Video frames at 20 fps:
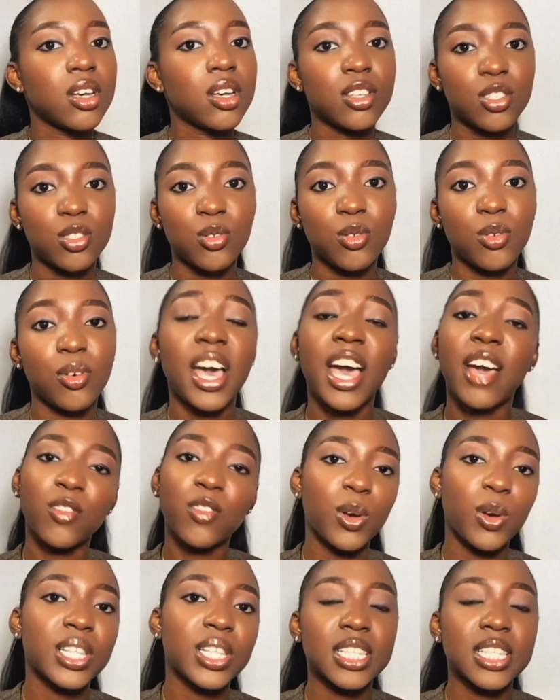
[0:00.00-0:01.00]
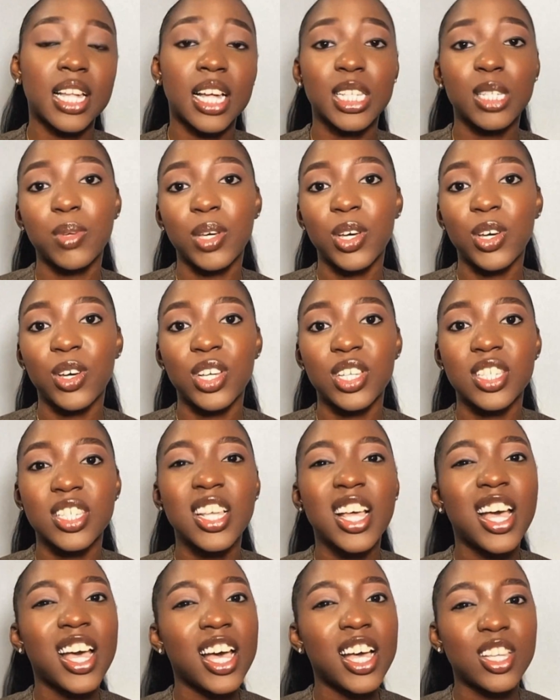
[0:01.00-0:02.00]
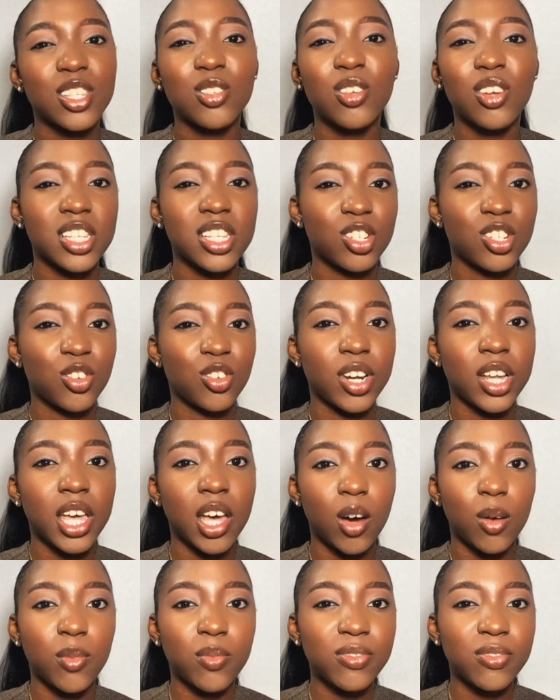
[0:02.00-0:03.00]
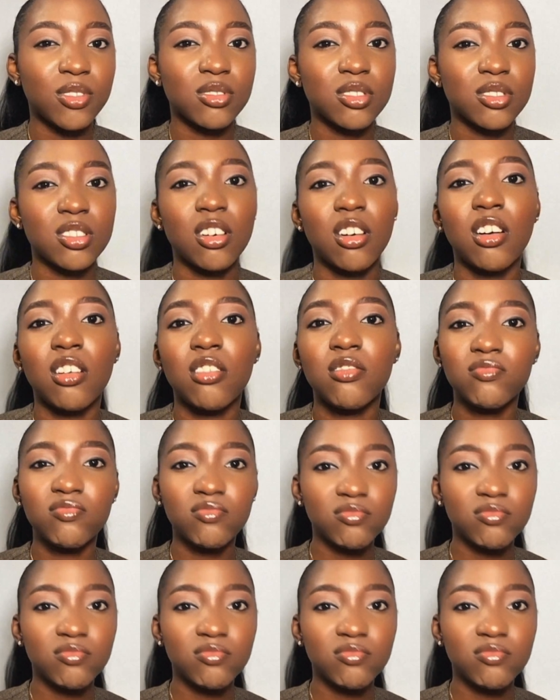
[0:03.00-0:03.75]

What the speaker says: So I've quit that because it's not necessarily helpful. So